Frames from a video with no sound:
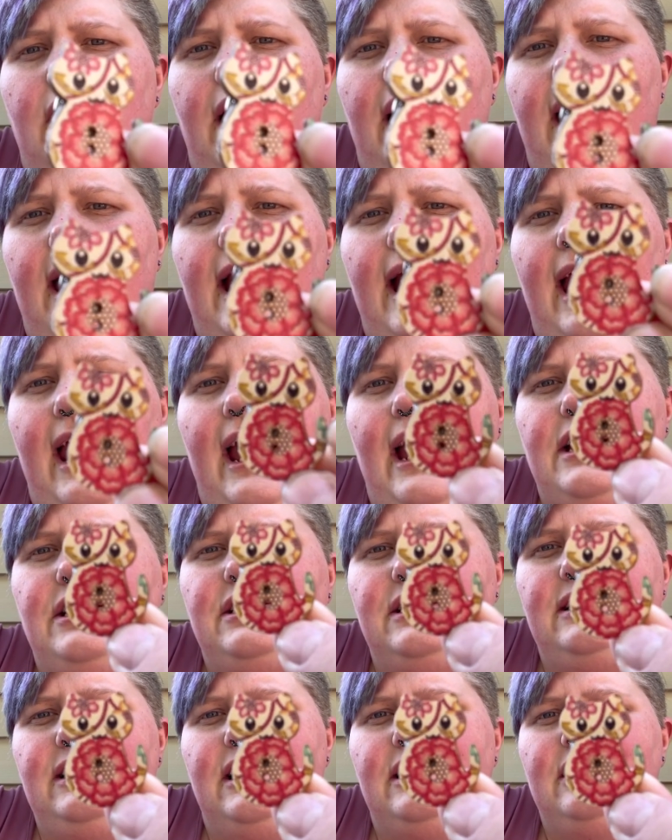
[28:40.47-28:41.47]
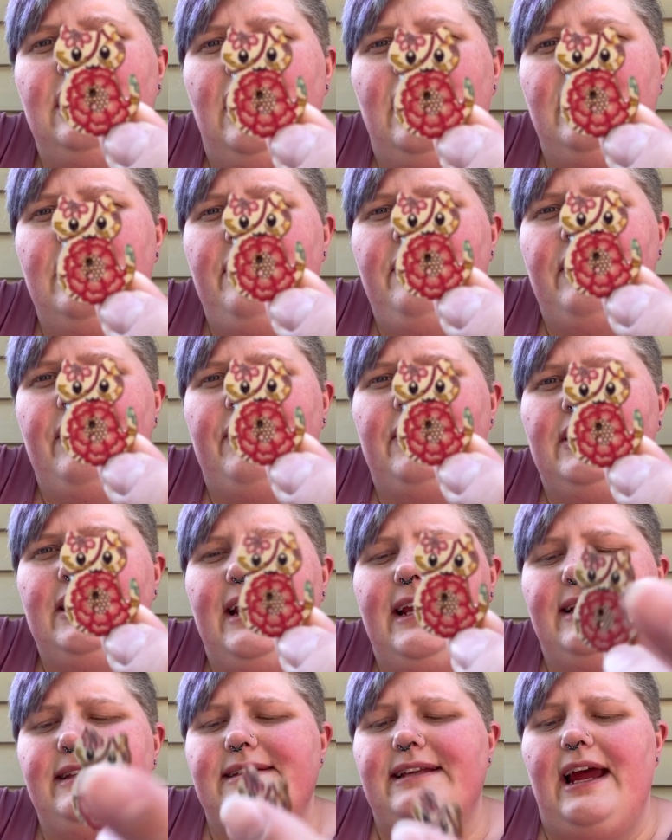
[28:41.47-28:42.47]
And I had just a ton of different
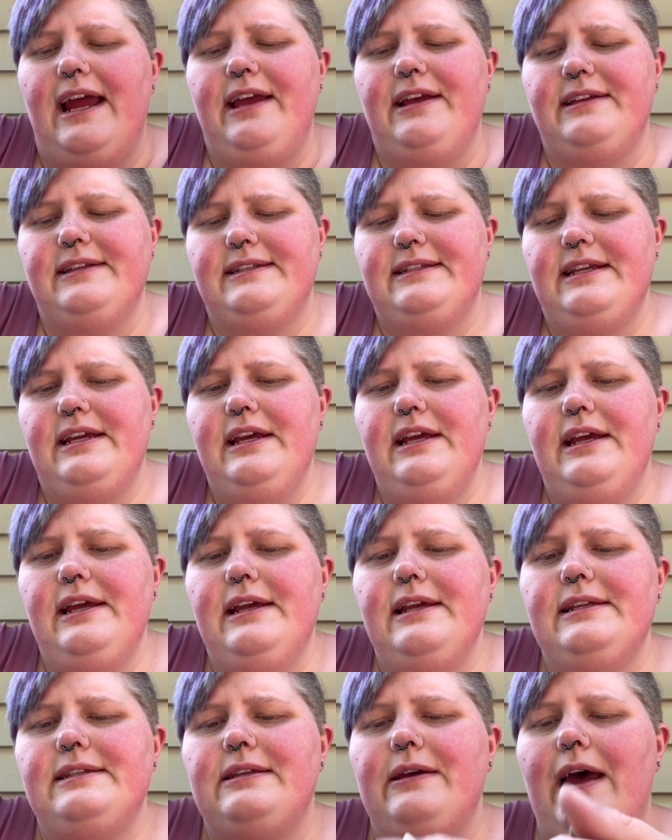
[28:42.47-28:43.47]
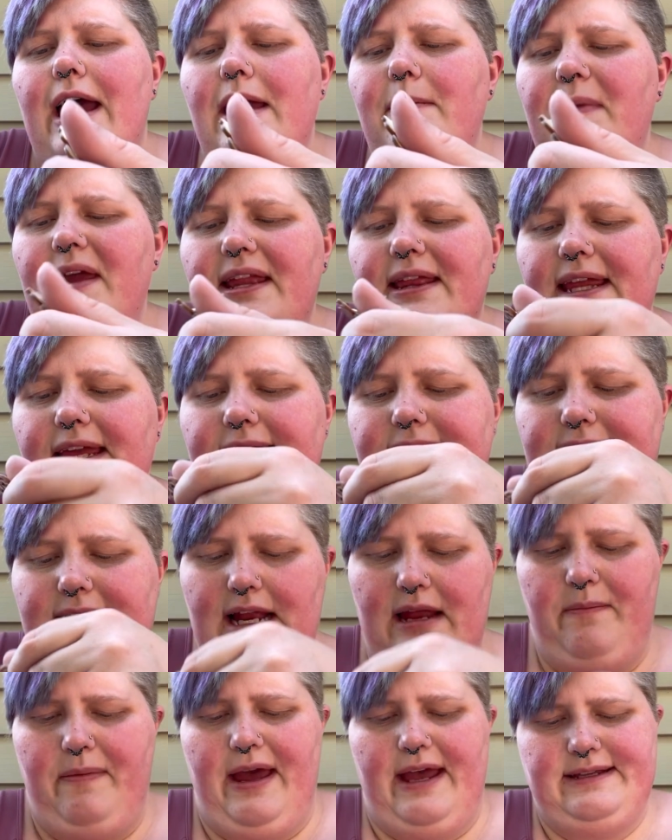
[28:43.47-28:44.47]
like styles. So I made these and
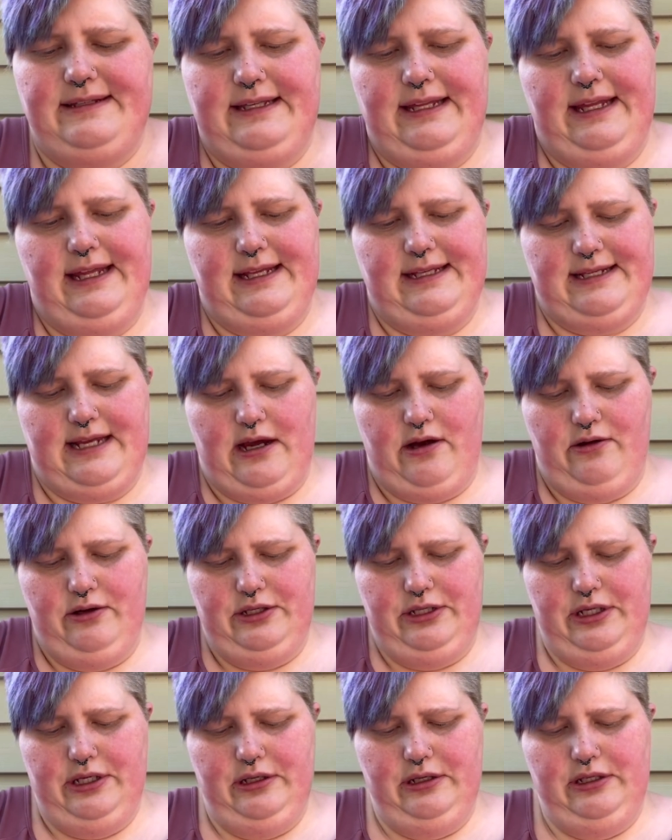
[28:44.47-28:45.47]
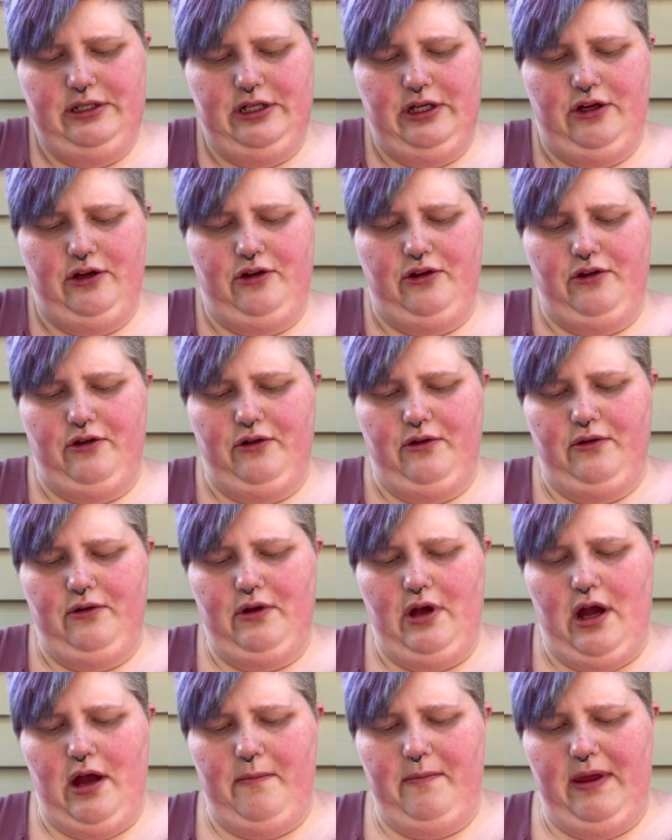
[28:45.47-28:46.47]
I passed these out to
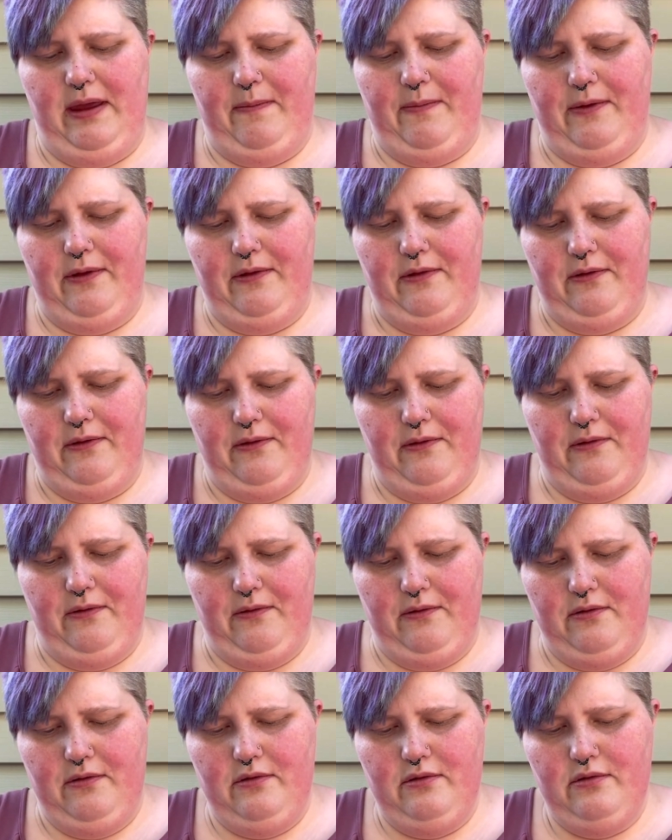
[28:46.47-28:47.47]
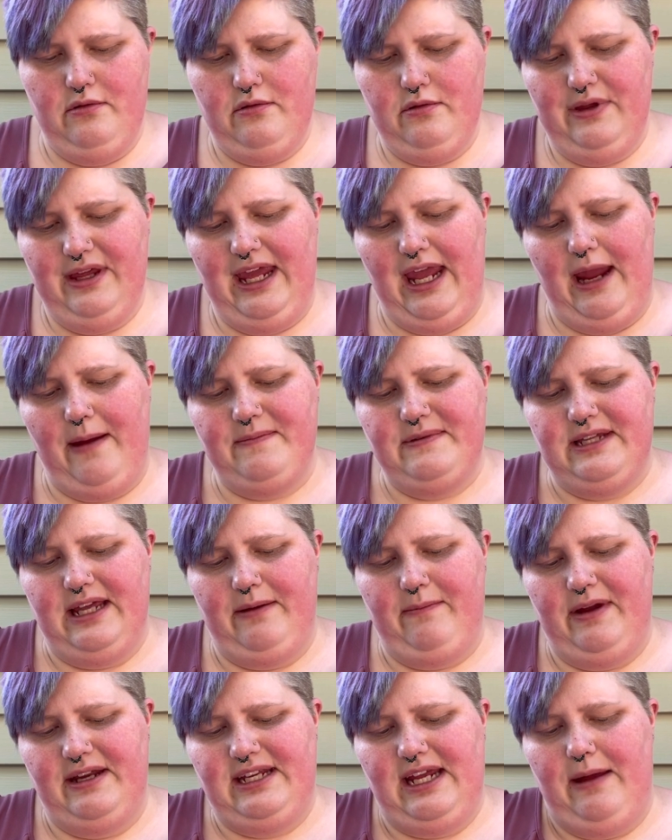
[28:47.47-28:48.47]
people who came to
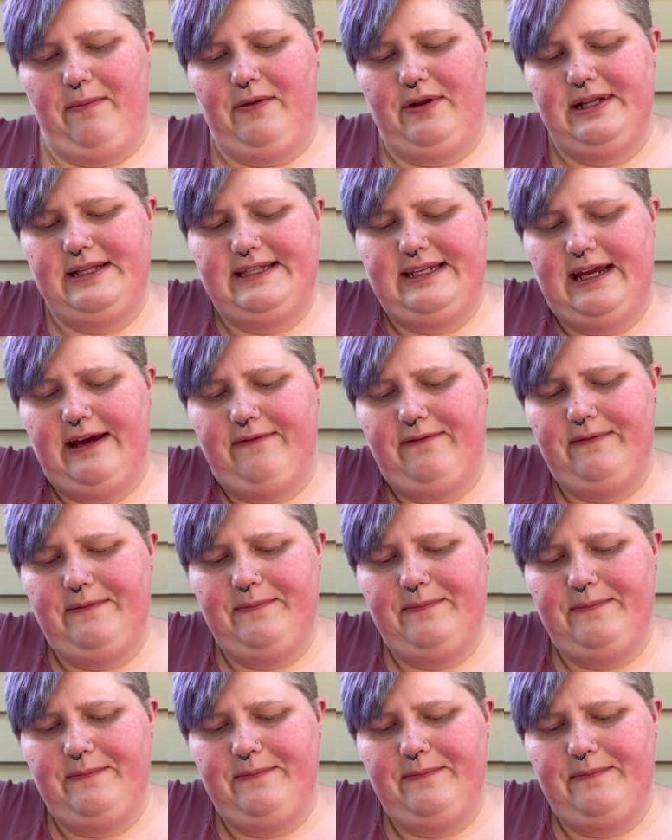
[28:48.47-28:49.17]
like my table and stuff.